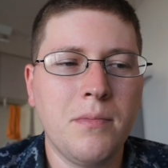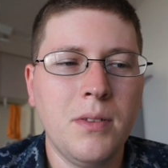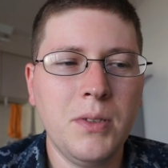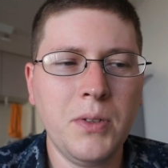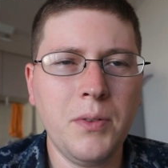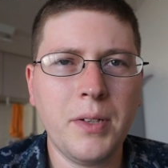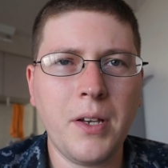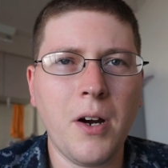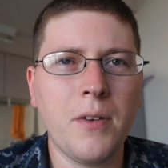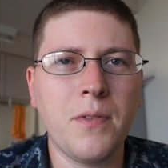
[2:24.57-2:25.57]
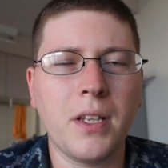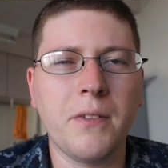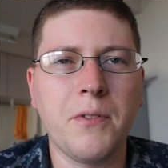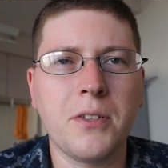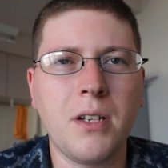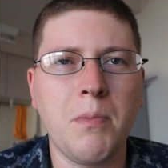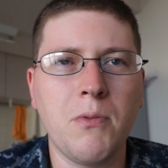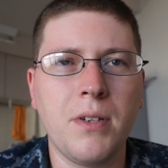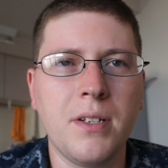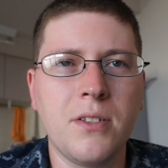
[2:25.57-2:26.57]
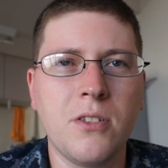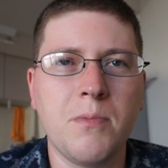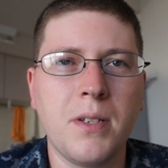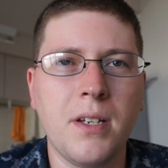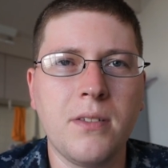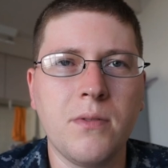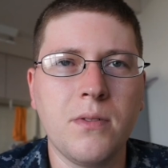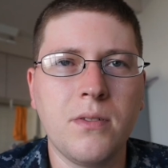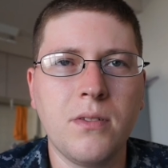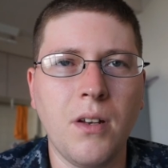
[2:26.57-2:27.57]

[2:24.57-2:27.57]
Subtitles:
It was only really hard for, like, the first couple weeks just because it was,